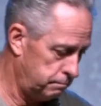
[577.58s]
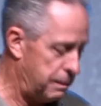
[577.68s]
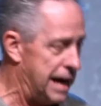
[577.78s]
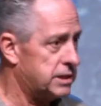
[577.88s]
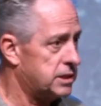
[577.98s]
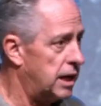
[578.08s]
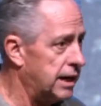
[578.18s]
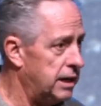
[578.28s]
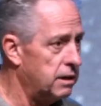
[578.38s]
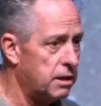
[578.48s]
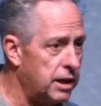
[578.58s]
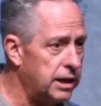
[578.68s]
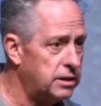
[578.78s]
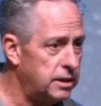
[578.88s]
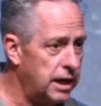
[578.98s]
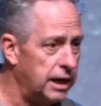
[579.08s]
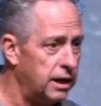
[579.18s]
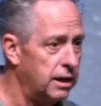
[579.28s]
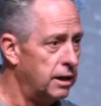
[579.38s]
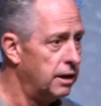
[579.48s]
backsliding thing today.
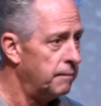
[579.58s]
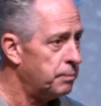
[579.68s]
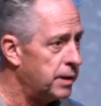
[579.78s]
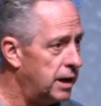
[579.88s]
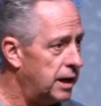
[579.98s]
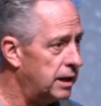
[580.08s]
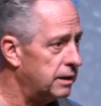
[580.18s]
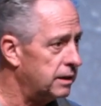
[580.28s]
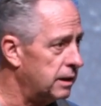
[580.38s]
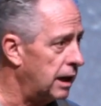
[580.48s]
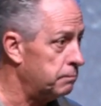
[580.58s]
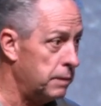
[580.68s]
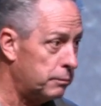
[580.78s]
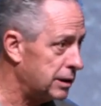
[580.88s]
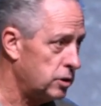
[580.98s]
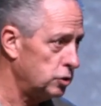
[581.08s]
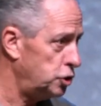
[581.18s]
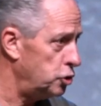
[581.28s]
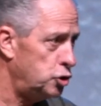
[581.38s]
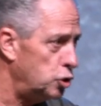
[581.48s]
Uh, I, remember I told
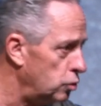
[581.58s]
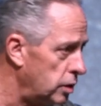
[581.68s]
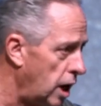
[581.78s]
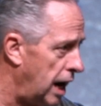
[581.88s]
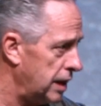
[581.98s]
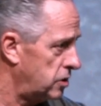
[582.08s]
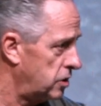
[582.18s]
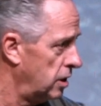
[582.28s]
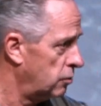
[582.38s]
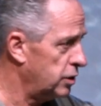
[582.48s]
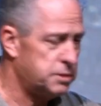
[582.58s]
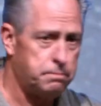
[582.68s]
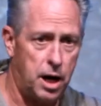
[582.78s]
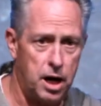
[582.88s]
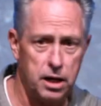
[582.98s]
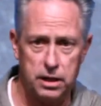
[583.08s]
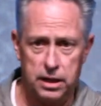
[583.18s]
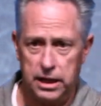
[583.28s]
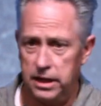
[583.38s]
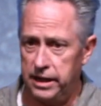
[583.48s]
you, do not respond
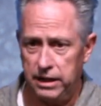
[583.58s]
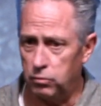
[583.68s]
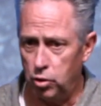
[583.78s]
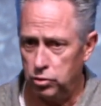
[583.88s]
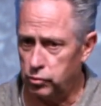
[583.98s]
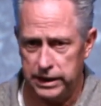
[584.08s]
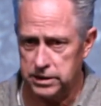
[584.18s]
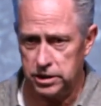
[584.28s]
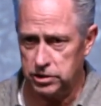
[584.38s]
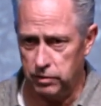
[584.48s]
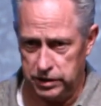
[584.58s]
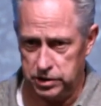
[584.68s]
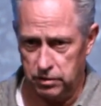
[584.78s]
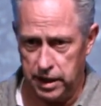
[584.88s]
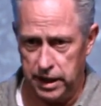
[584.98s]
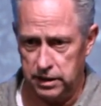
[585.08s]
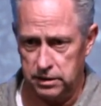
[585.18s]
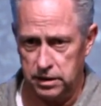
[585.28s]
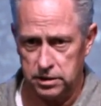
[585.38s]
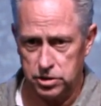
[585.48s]
in any road rage situation, okay?
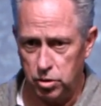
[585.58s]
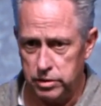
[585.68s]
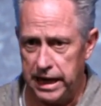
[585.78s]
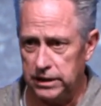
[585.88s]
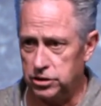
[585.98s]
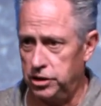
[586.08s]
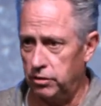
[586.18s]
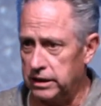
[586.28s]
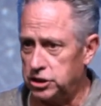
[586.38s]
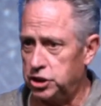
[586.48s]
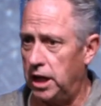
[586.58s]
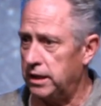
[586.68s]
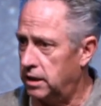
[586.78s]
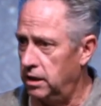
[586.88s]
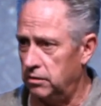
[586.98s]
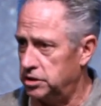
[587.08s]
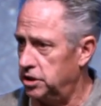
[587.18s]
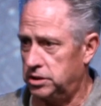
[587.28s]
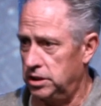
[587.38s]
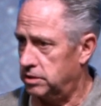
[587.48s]
Too dangerous. You'll get shot and killed.
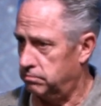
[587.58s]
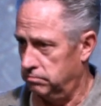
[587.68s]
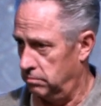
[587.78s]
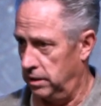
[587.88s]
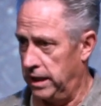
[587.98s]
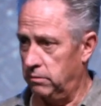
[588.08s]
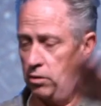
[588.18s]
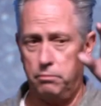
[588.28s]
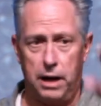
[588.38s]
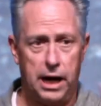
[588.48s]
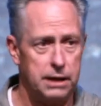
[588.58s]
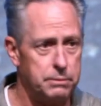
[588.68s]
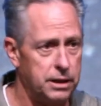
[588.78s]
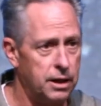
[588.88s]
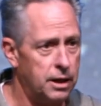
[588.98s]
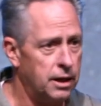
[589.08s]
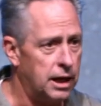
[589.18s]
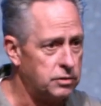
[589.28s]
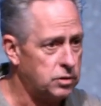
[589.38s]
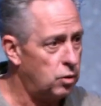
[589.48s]
Just, just let them go by. But
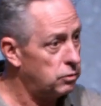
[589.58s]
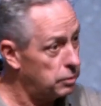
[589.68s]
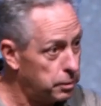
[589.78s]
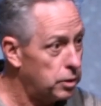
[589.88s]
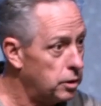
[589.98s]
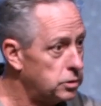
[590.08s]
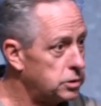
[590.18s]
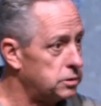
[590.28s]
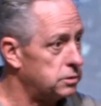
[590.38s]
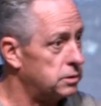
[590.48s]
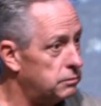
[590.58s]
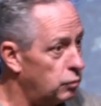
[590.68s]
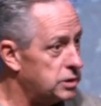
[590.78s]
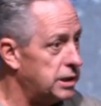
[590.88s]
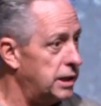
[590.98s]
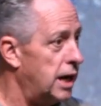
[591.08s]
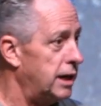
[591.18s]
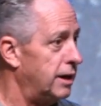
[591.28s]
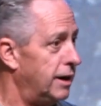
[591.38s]
I was going to Roberto's on Wednesday night,